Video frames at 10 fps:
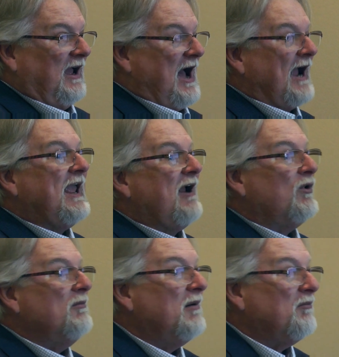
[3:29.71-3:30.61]
I can't
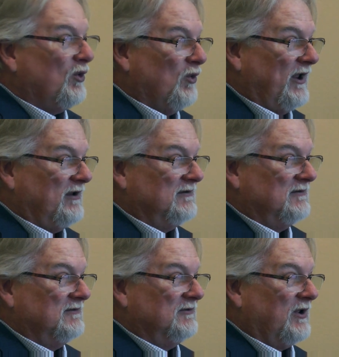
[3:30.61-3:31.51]
remember when
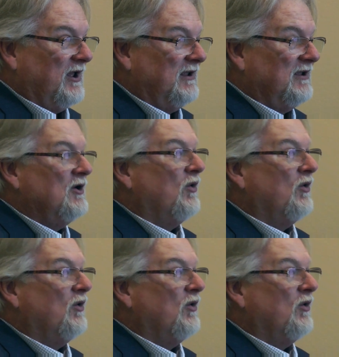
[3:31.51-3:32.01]
okay?